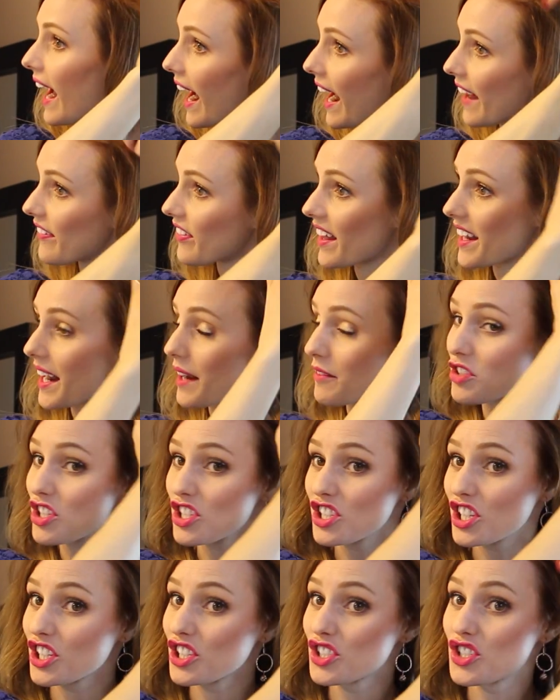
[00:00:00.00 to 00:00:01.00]
And then I'm
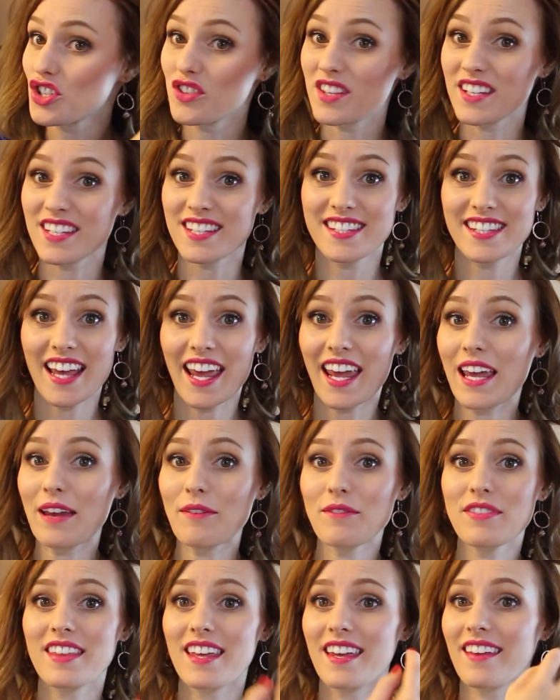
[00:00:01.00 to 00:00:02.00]
just gonna do the
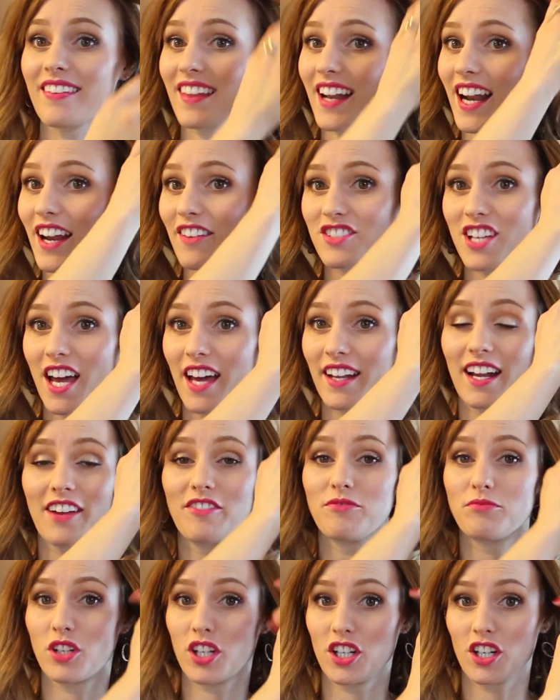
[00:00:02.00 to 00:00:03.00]
same thing that I've done.
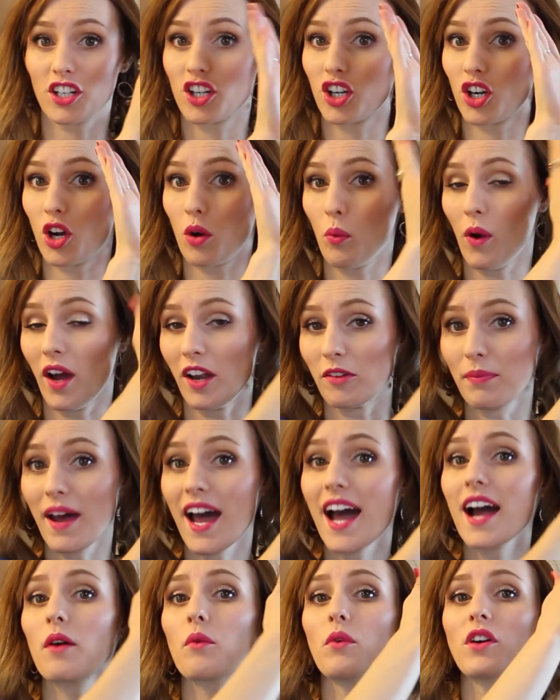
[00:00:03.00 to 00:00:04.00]
I'm gonna curl one
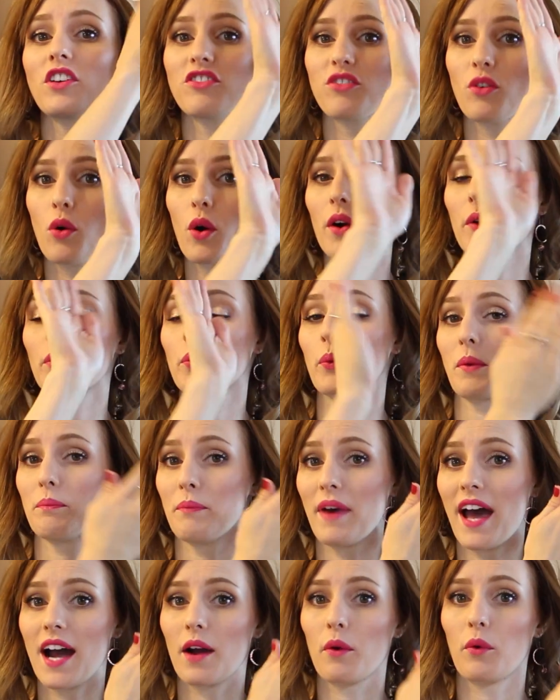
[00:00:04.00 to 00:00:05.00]
back, one forward, one
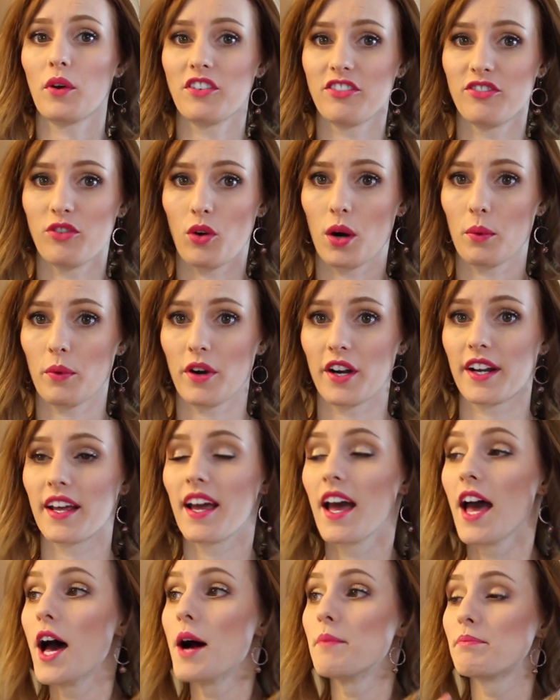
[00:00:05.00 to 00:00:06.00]
back, one forward.
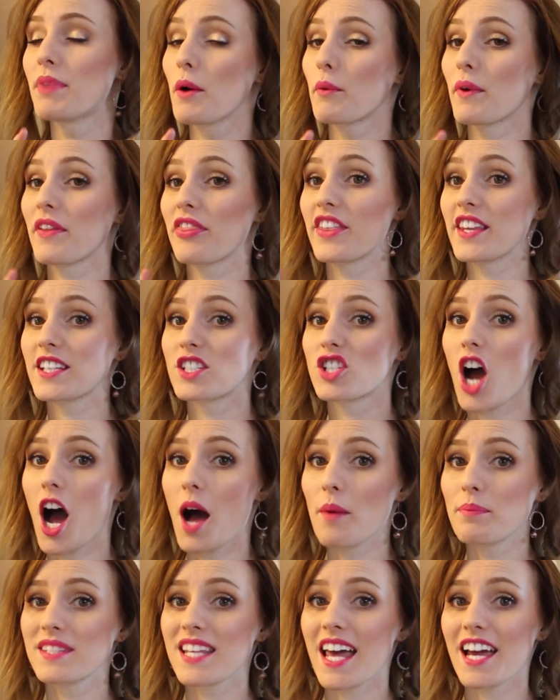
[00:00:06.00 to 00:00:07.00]
But with the
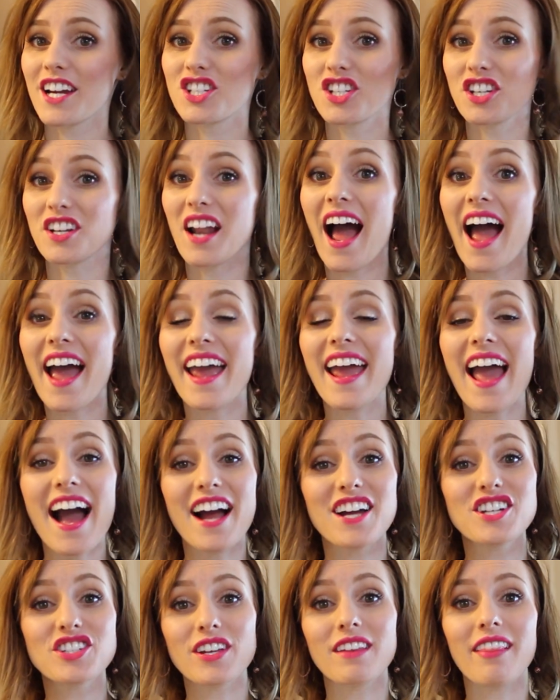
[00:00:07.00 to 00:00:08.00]
top section, I
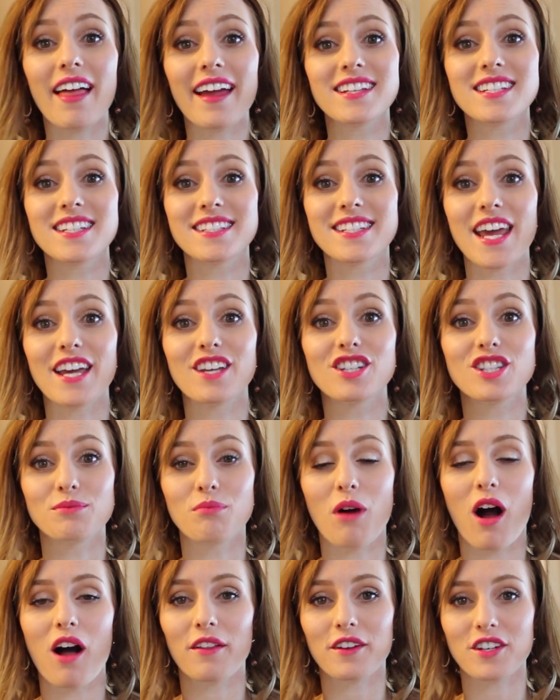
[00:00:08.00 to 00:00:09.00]
actually like to take
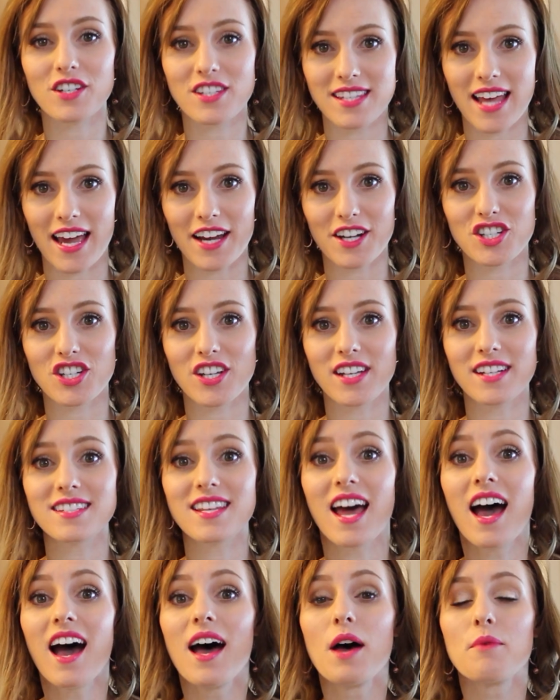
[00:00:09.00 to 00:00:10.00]
smaller
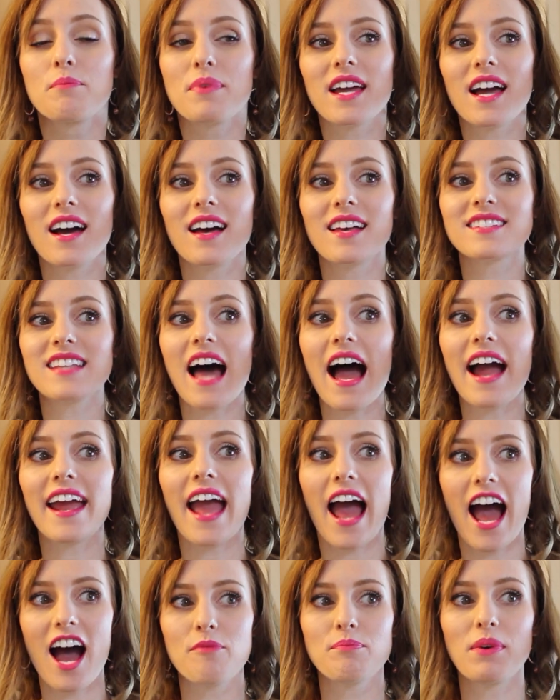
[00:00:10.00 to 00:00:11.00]
sections because I
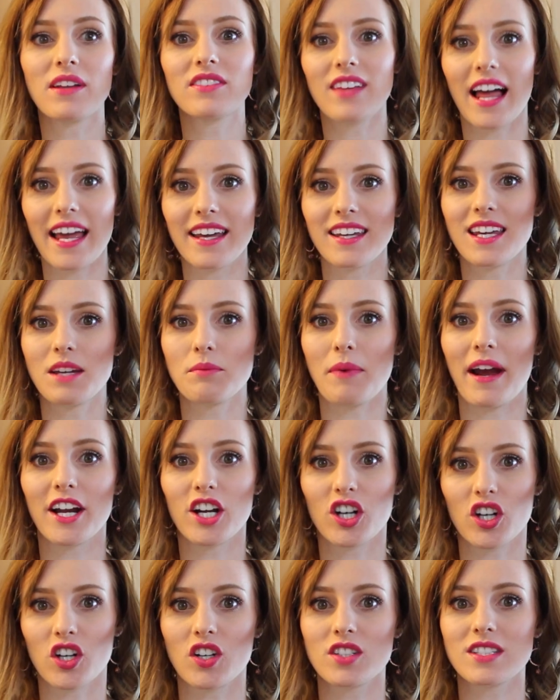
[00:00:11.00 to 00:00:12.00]
have been liking my
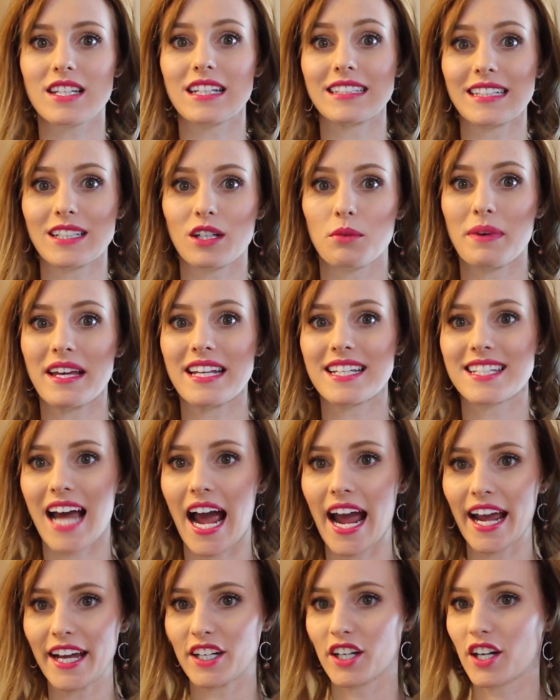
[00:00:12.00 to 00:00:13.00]
curls a little bit
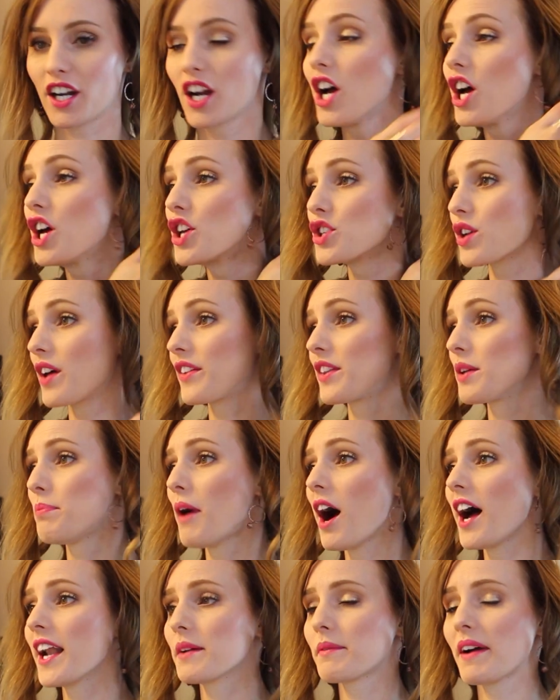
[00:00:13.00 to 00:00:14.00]
tighter. So on the
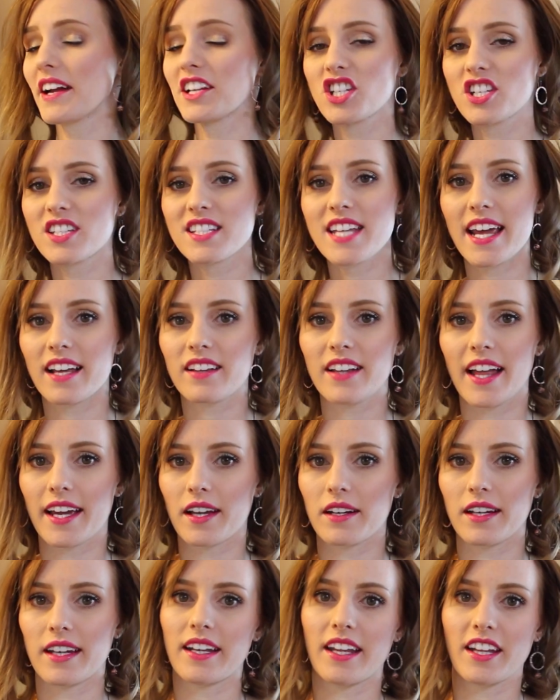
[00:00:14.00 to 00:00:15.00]
bottom, I just take
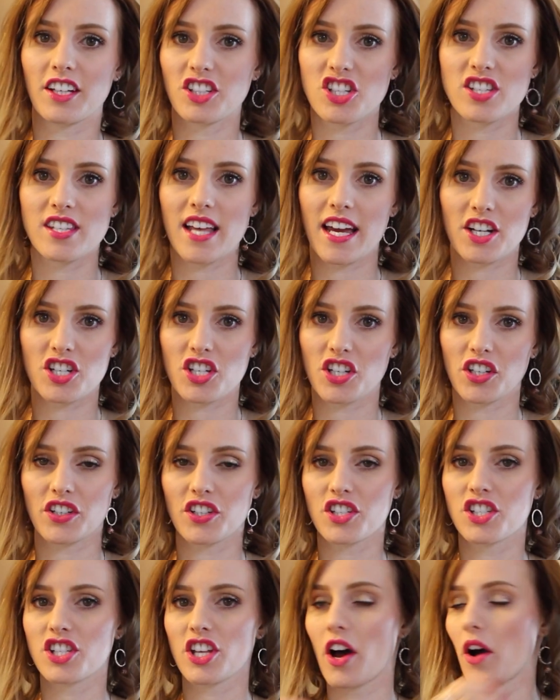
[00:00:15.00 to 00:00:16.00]
like an inch section
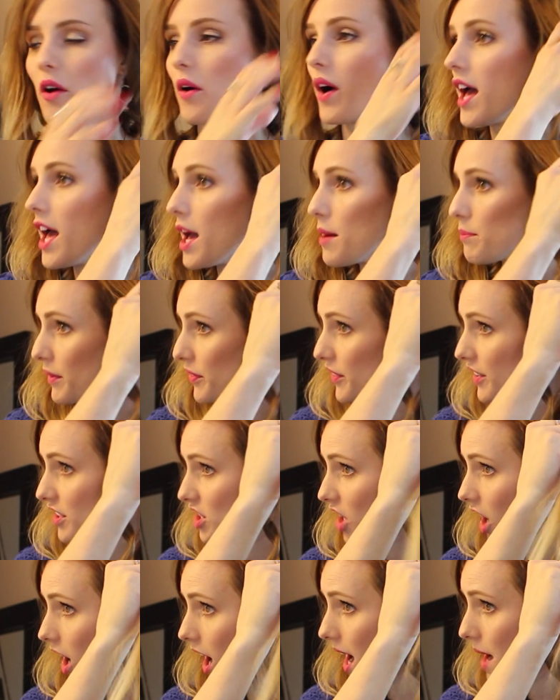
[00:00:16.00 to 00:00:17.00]
or so. But the
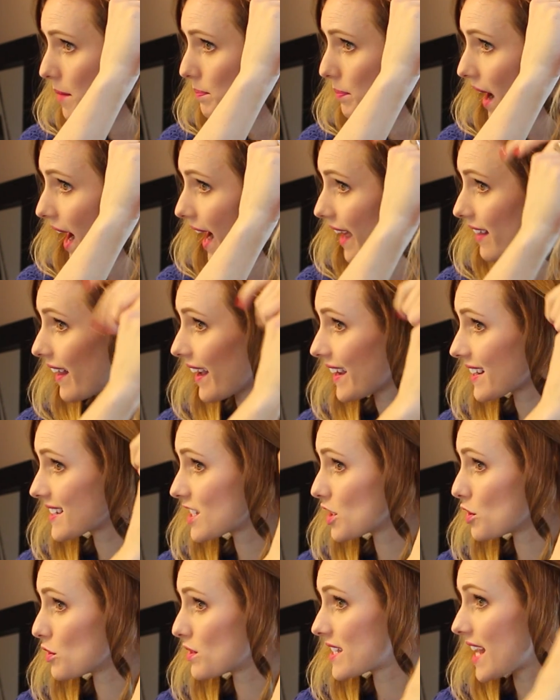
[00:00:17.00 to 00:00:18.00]
top, I like
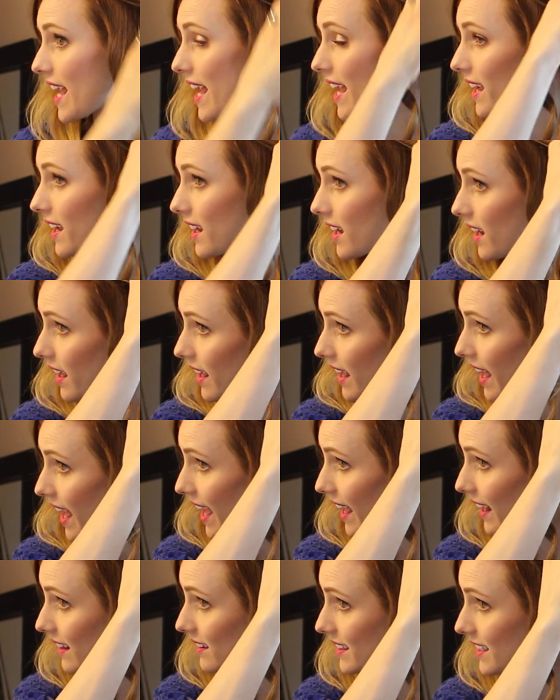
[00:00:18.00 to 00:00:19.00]
to take
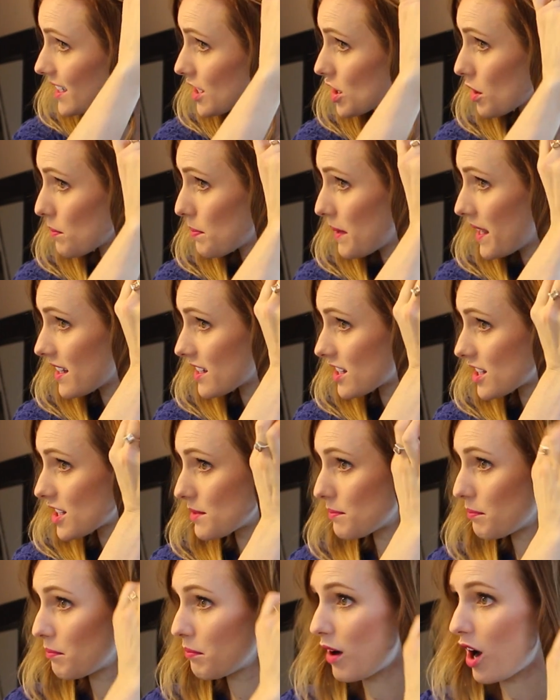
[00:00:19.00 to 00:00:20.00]
a little bit
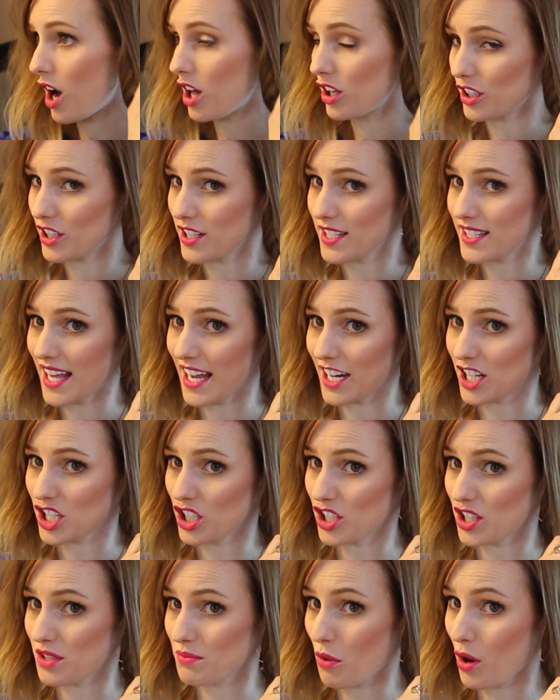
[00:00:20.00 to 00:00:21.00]
smaller
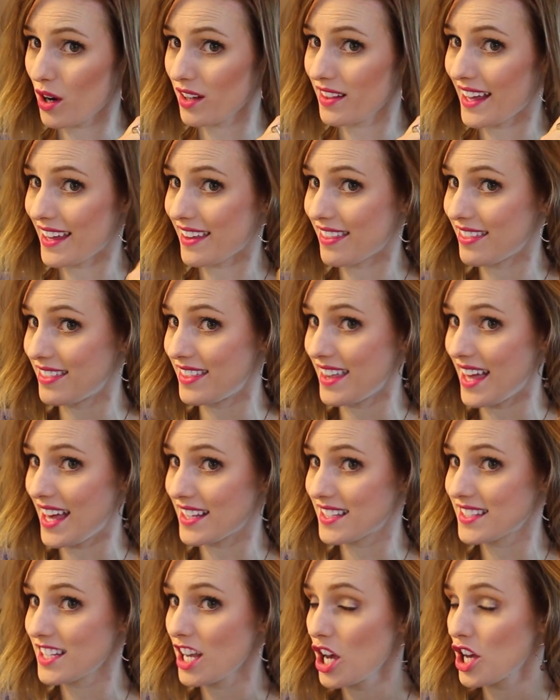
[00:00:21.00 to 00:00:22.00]
sections, more like
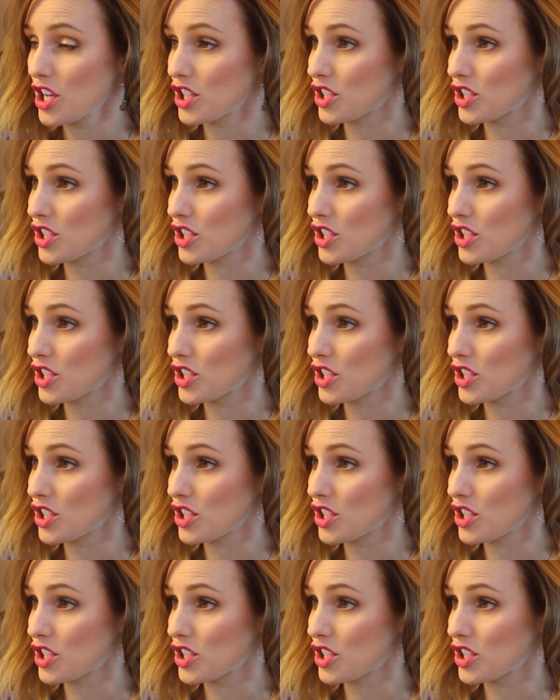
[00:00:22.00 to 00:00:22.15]
this.